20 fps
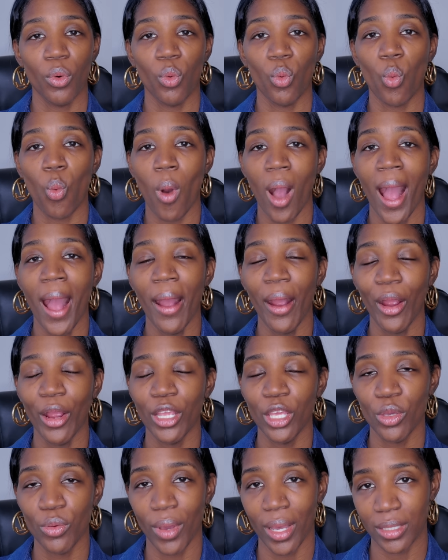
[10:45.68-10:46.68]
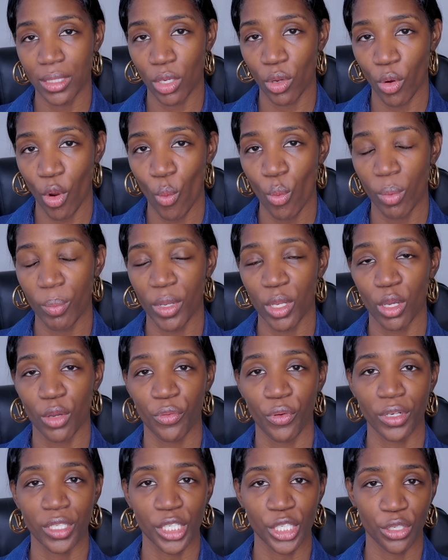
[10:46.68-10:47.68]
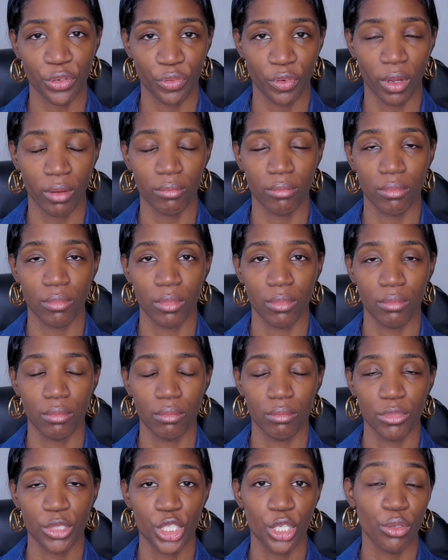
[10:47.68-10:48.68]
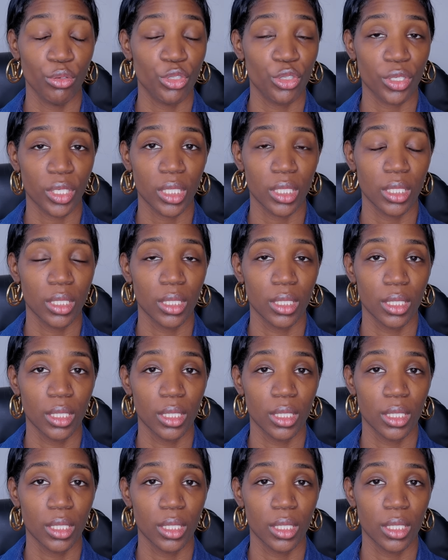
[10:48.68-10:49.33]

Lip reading: Why are you as a grown woman looking for attention from children?